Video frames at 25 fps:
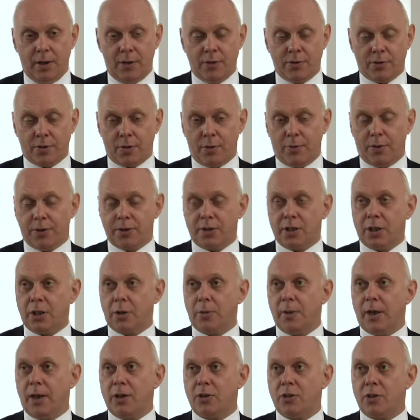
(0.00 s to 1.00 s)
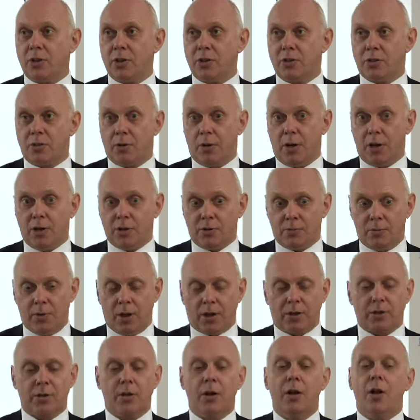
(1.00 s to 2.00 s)
so the situation is
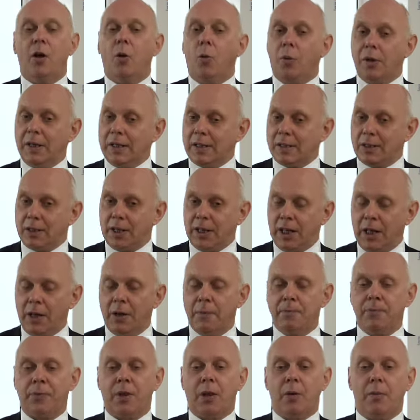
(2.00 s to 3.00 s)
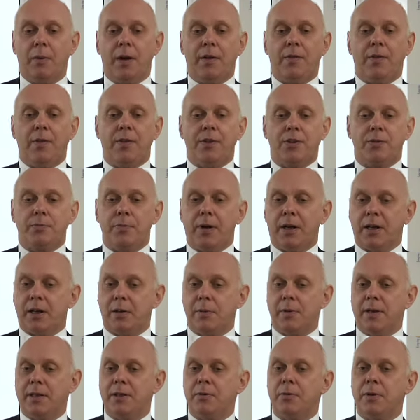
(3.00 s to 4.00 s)
blocked. We'll see whether this
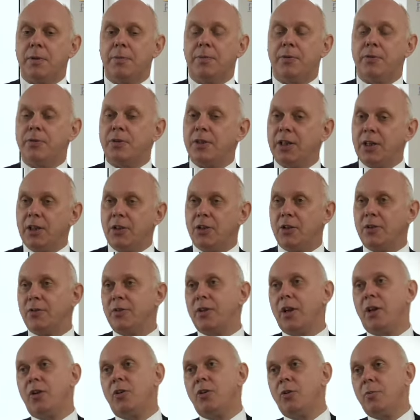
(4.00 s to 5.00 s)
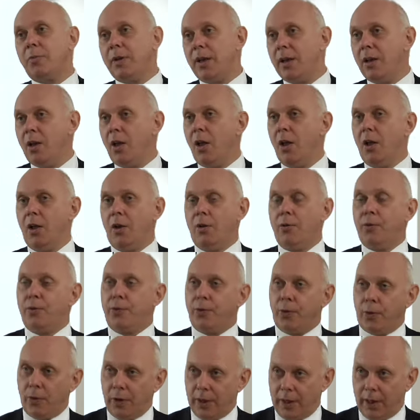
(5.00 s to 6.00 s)
parliamentary procedure is going to be
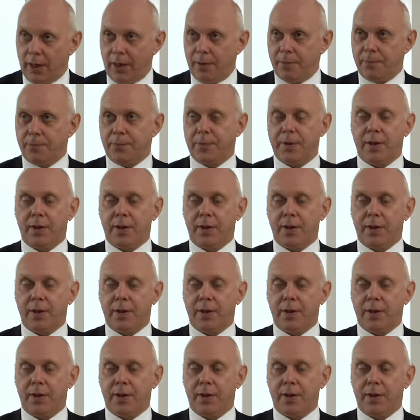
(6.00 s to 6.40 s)
fully